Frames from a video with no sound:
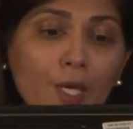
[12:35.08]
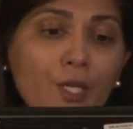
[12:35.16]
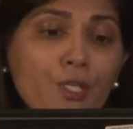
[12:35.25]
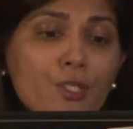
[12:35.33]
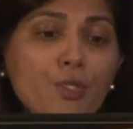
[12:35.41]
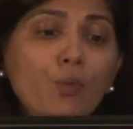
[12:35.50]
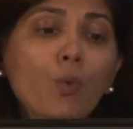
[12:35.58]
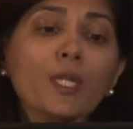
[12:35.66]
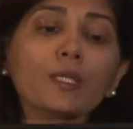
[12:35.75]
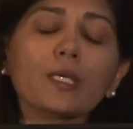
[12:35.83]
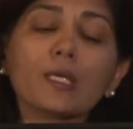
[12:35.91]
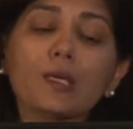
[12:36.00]
So what
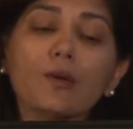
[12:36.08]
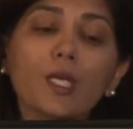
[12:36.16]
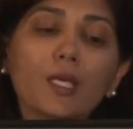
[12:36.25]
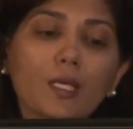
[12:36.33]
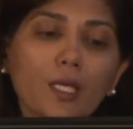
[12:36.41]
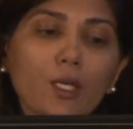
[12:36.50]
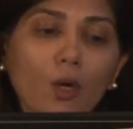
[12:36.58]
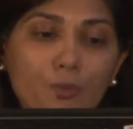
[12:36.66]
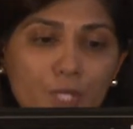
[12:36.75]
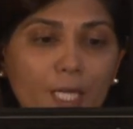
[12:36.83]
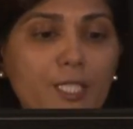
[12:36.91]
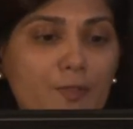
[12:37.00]
are the key
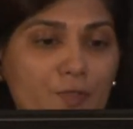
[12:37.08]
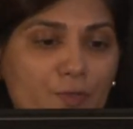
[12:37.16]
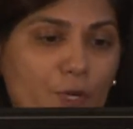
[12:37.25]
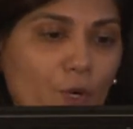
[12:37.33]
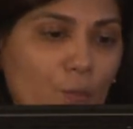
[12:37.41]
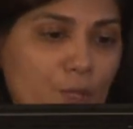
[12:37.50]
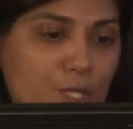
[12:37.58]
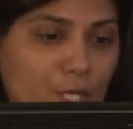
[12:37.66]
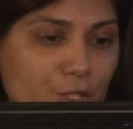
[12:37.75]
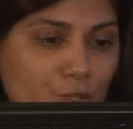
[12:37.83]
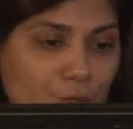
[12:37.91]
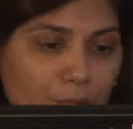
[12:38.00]
objectives for global
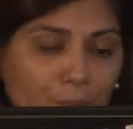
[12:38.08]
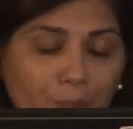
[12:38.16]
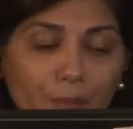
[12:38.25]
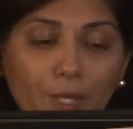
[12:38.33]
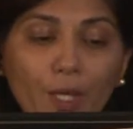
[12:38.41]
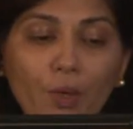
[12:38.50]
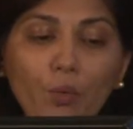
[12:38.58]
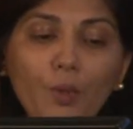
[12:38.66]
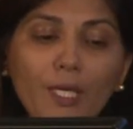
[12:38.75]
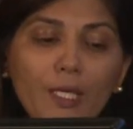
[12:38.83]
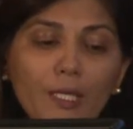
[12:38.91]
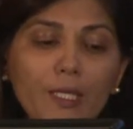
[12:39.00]
surgery?
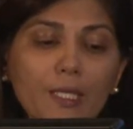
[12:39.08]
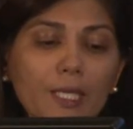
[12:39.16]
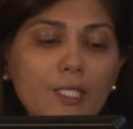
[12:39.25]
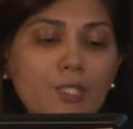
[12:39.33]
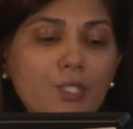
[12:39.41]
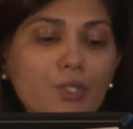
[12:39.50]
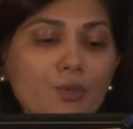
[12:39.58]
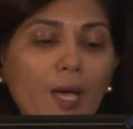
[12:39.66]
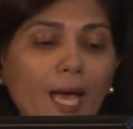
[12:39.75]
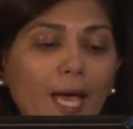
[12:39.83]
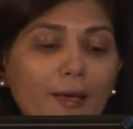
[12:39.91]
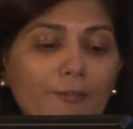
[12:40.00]
We need to
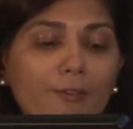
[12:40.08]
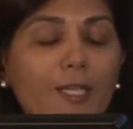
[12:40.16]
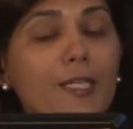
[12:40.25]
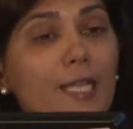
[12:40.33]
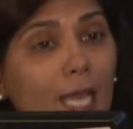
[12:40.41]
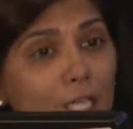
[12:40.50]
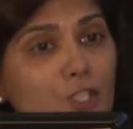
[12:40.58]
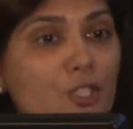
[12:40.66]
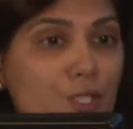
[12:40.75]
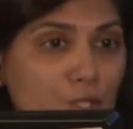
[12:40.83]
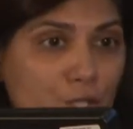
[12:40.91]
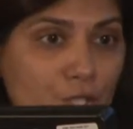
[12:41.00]
have
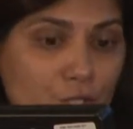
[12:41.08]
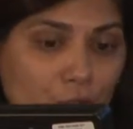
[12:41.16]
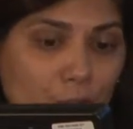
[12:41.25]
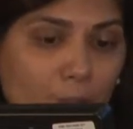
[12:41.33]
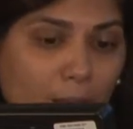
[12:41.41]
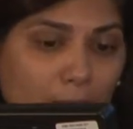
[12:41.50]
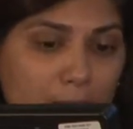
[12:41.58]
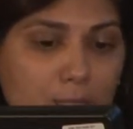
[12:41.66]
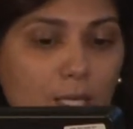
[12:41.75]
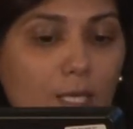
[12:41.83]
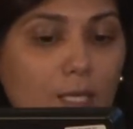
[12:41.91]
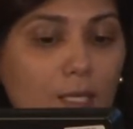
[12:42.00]
national surgical plans
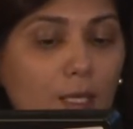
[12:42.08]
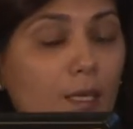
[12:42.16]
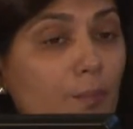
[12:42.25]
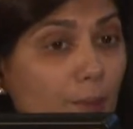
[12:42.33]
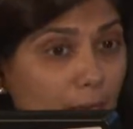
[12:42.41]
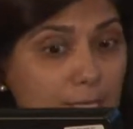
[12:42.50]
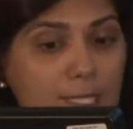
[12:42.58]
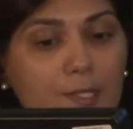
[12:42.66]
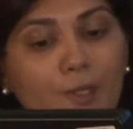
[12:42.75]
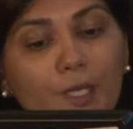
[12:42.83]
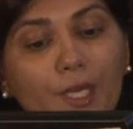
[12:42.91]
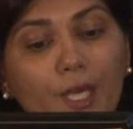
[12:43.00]
in place.
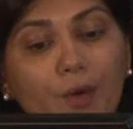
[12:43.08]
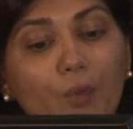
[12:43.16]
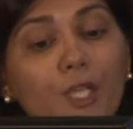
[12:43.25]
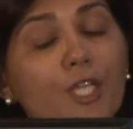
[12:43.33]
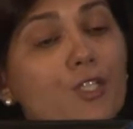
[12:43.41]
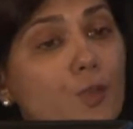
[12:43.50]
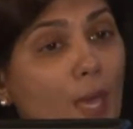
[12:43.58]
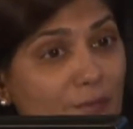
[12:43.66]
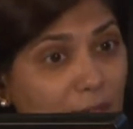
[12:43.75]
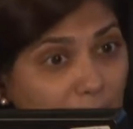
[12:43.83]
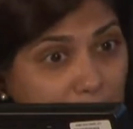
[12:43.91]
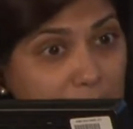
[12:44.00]
We need to have
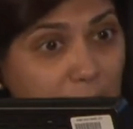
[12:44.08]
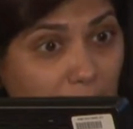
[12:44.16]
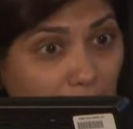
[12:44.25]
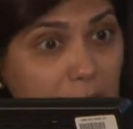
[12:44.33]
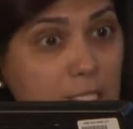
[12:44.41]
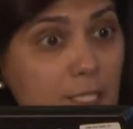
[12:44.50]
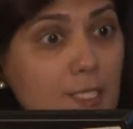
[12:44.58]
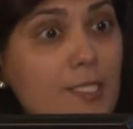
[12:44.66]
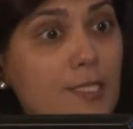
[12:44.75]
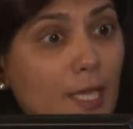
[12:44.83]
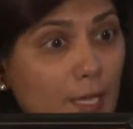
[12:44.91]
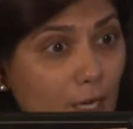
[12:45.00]
indicators
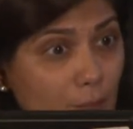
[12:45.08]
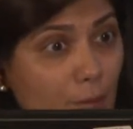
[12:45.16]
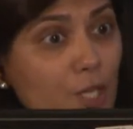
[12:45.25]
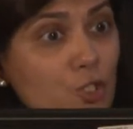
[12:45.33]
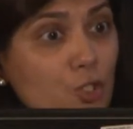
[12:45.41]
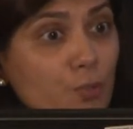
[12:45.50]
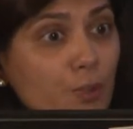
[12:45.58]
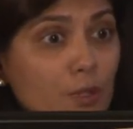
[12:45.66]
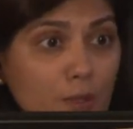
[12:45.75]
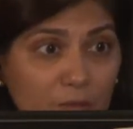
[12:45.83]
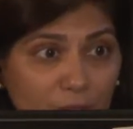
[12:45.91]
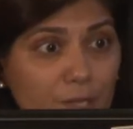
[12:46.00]
that are measurable,
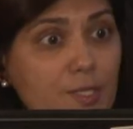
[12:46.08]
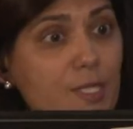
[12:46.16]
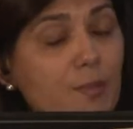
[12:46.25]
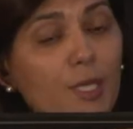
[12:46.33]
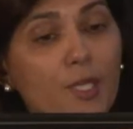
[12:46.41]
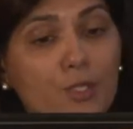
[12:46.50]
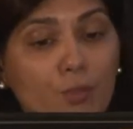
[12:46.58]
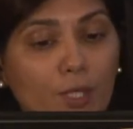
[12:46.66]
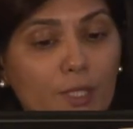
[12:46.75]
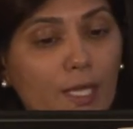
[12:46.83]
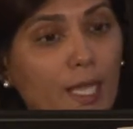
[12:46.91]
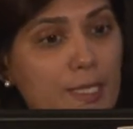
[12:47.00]
very similar to
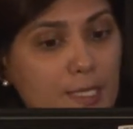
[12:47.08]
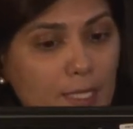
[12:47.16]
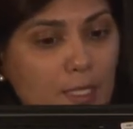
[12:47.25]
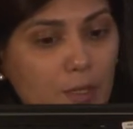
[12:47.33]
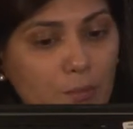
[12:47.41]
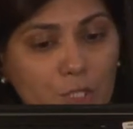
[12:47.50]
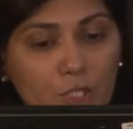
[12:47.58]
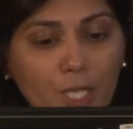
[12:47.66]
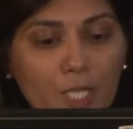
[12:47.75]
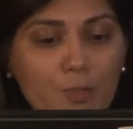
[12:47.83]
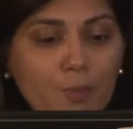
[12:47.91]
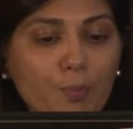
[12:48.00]
what the Lancet Commission
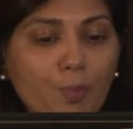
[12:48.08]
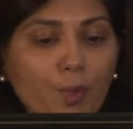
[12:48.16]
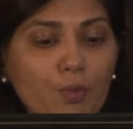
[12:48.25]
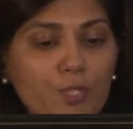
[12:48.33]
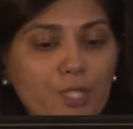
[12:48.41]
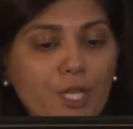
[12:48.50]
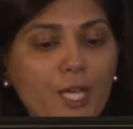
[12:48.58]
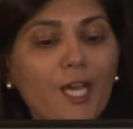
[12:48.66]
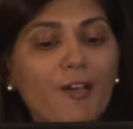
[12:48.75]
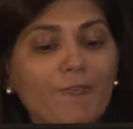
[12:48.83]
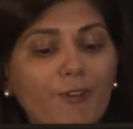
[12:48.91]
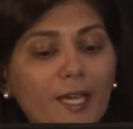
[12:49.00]
has proposed.
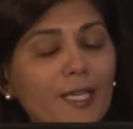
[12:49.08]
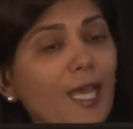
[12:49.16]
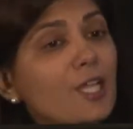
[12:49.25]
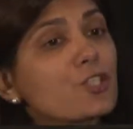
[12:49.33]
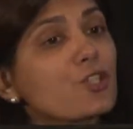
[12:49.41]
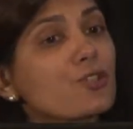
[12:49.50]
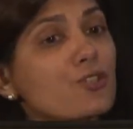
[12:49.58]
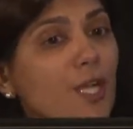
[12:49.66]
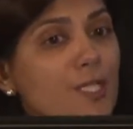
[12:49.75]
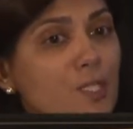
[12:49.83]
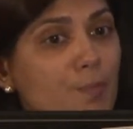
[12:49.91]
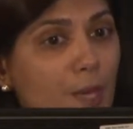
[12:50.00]
Financial
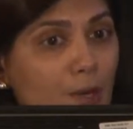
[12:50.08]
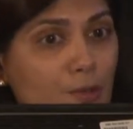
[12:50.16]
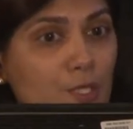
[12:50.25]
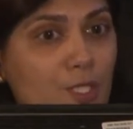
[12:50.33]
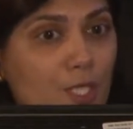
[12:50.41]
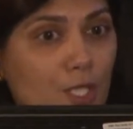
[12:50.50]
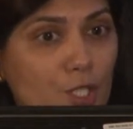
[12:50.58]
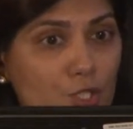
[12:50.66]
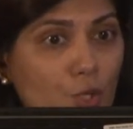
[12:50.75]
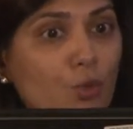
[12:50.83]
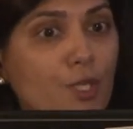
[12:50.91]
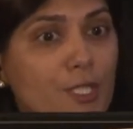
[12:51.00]
transparency,
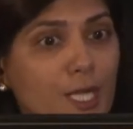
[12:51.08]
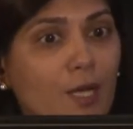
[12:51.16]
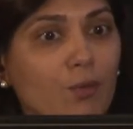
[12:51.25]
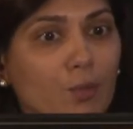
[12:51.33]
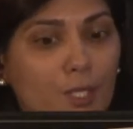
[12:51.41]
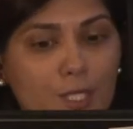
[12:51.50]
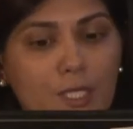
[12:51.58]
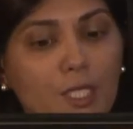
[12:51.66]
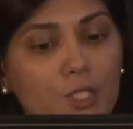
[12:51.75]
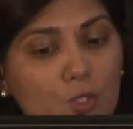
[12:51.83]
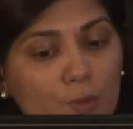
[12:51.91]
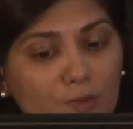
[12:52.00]
donor downwards,
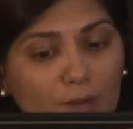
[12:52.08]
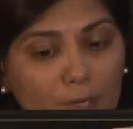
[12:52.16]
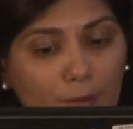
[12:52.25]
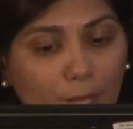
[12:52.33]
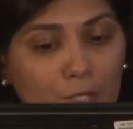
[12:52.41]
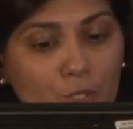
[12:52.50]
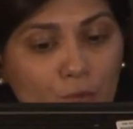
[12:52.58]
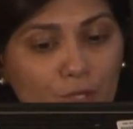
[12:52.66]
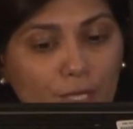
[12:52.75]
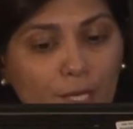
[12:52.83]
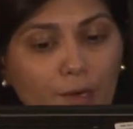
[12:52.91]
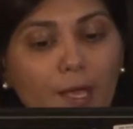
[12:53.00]
needs to be very much over
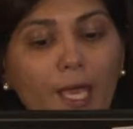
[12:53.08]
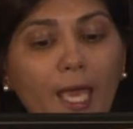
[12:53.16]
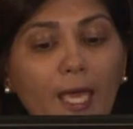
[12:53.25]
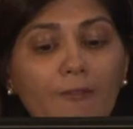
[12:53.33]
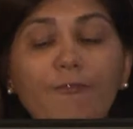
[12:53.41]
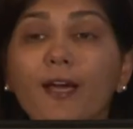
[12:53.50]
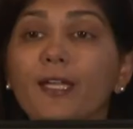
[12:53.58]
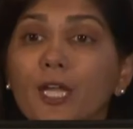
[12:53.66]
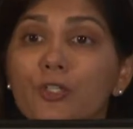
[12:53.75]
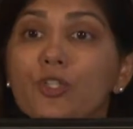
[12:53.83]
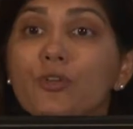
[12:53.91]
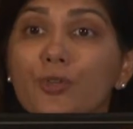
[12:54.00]
there, and
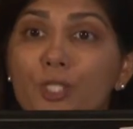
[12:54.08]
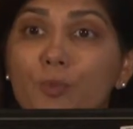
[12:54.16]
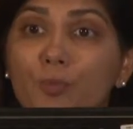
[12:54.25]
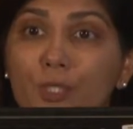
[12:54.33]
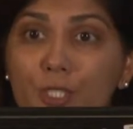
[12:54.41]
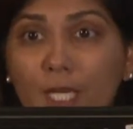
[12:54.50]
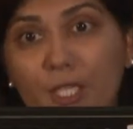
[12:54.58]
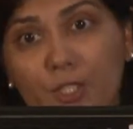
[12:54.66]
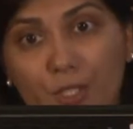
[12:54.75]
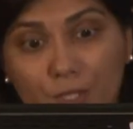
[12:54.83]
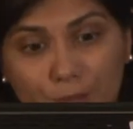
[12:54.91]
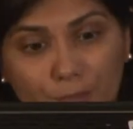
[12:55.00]
financial risk
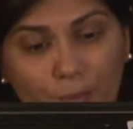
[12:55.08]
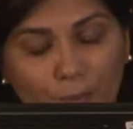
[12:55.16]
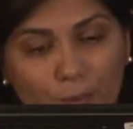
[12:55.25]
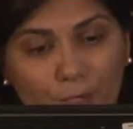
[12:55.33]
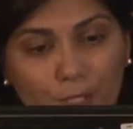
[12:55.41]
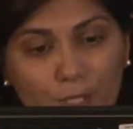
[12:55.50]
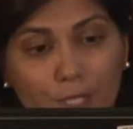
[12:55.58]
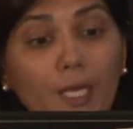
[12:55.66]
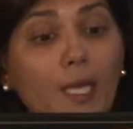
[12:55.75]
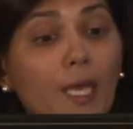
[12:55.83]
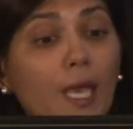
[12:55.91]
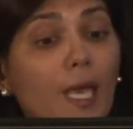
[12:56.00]
protection is important.
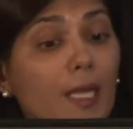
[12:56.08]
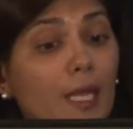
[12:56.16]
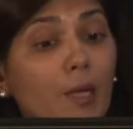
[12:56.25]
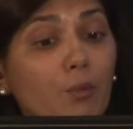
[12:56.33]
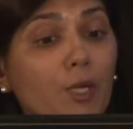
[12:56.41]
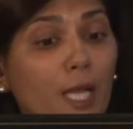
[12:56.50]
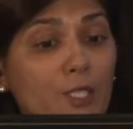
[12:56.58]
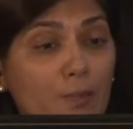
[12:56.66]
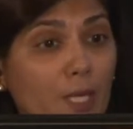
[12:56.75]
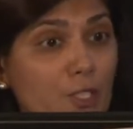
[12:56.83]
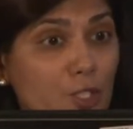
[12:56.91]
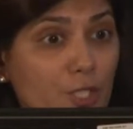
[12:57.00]
And I would like to
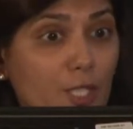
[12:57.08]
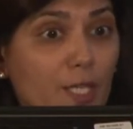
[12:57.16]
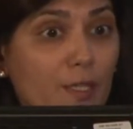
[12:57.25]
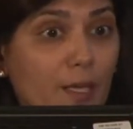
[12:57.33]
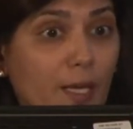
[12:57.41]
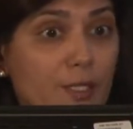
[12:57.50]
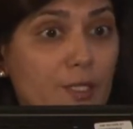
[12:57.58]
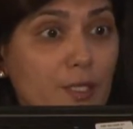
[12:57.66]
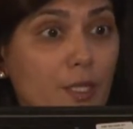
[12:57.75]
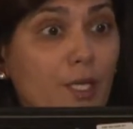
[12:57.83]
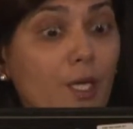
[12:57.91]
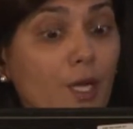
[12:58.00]
mention here that
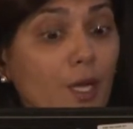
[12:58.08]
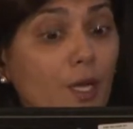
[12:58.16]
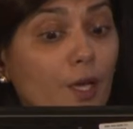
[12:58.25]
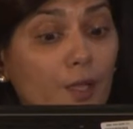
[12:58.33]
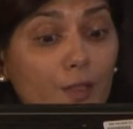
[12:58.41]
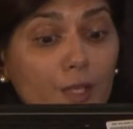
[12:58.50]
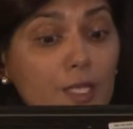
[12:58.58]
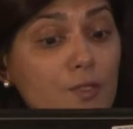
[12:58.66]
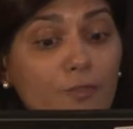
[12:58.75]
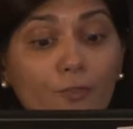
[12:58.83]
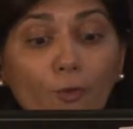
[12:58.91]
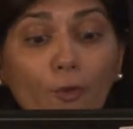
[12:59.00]
these
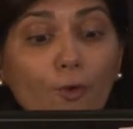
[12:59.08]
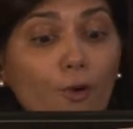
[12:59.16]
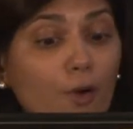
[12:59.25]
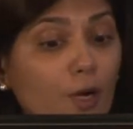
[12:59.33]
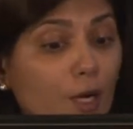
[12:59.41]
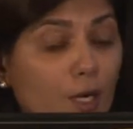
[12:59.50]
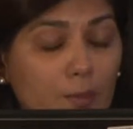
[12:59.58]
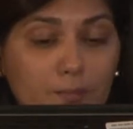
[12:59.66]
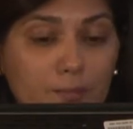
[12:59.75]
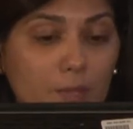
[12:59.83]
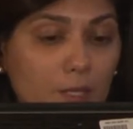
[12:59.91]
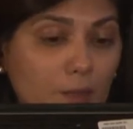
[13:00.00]
four
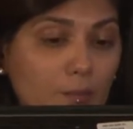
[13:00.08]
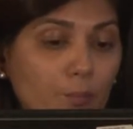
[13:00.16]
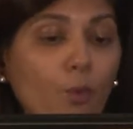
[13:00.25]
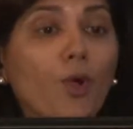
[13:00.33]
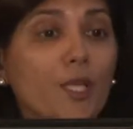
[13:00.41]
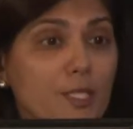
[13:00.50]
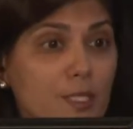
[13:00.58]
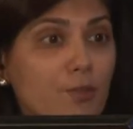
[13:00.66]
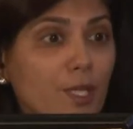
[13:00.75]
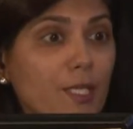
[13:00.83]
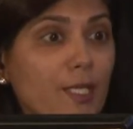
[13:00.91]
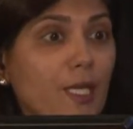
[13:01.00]
points
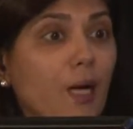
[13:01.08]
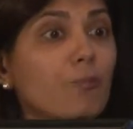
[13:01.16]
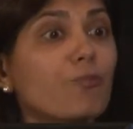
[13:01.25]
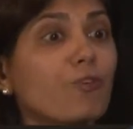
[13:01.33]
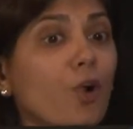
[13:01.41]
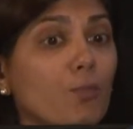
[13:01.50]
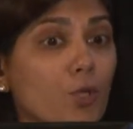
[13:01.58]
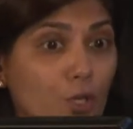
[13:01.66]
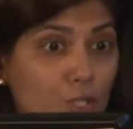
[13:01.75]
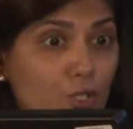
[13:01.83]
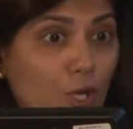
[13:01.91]
really come from Dr.